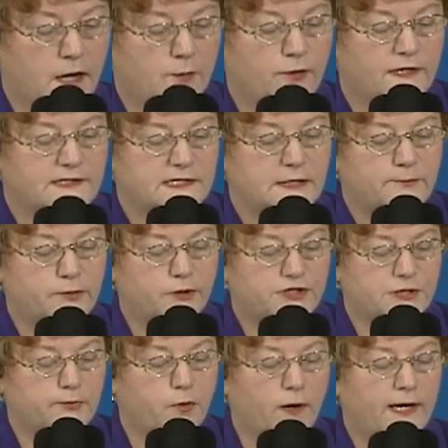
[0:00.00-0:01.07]
President
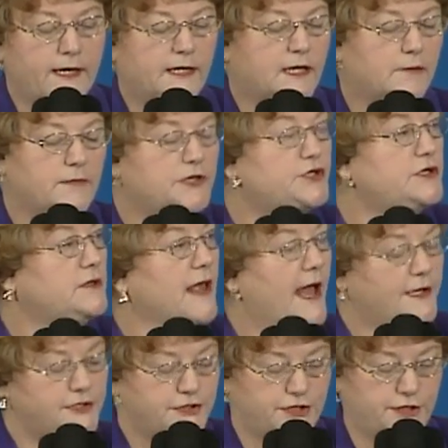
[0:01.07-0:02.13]
Bush appointed a commission
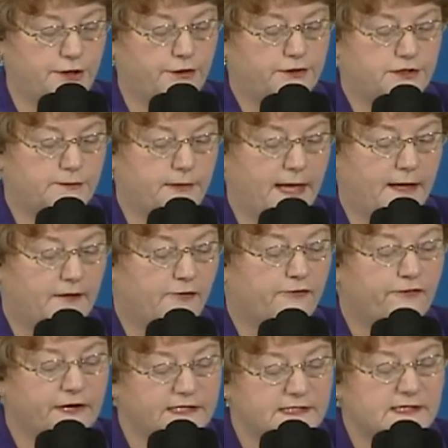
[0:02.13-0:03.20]
last year to make
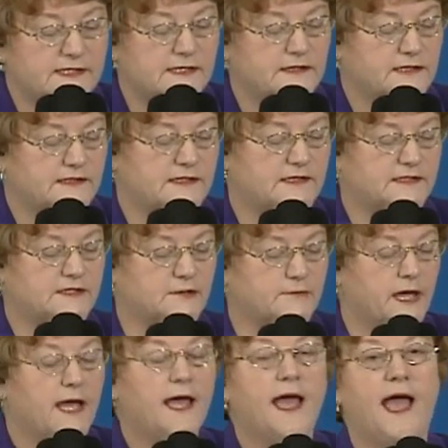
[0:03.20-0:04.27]
fixes in the
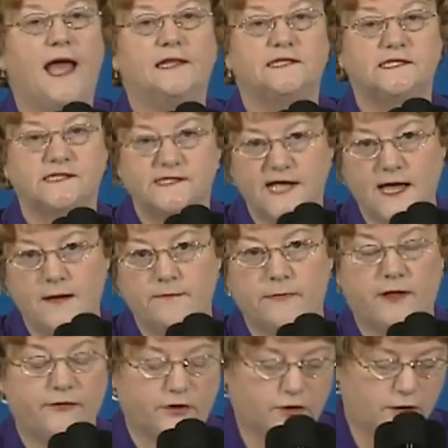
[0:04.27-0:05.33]
system and
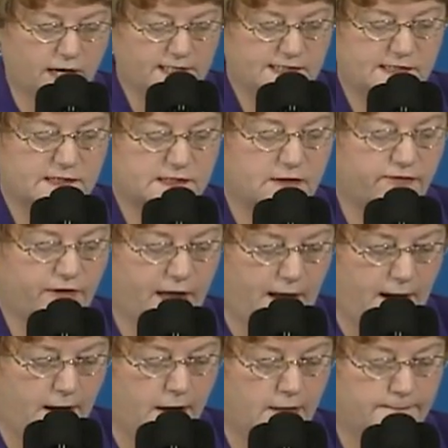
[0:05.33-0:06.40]
stem the crisis of
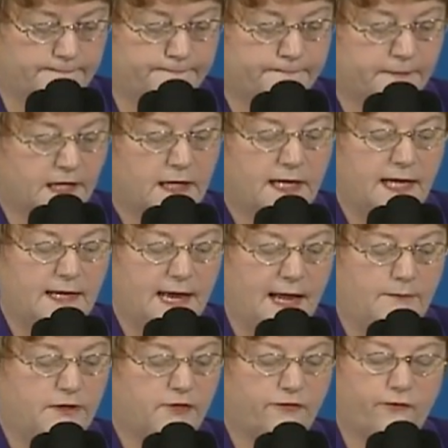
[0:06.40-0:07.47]
care. He
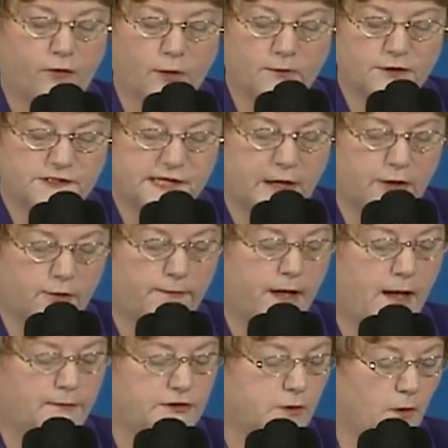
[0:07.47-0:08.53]
named former Senator
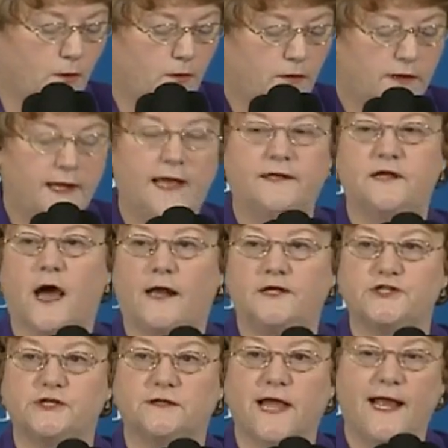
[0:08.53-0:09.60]
Bob Dole and Donna
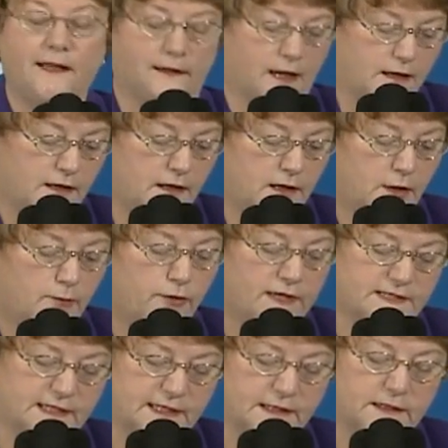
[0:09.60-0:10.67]
Shalala,
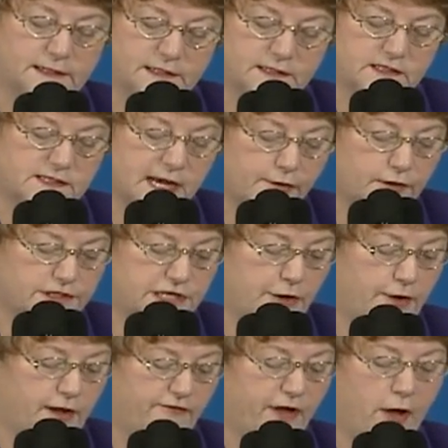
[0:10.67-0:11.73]
President Clinton's
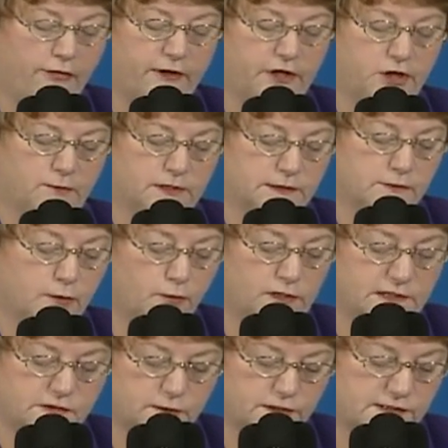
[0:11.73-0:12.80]
Secretary of Health and Human
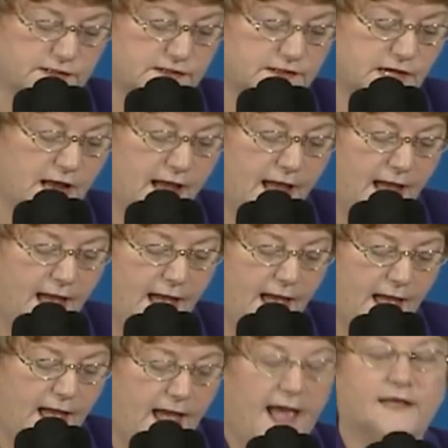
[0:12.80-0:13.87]
Resources,
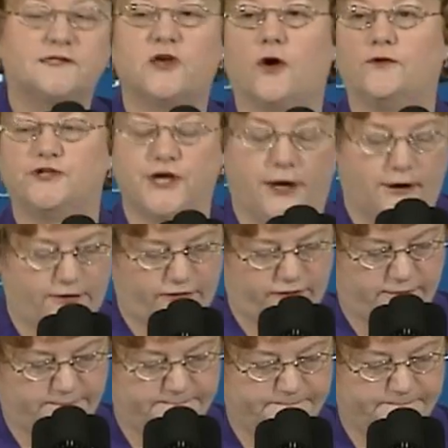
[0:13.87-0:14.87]
as co-chairs.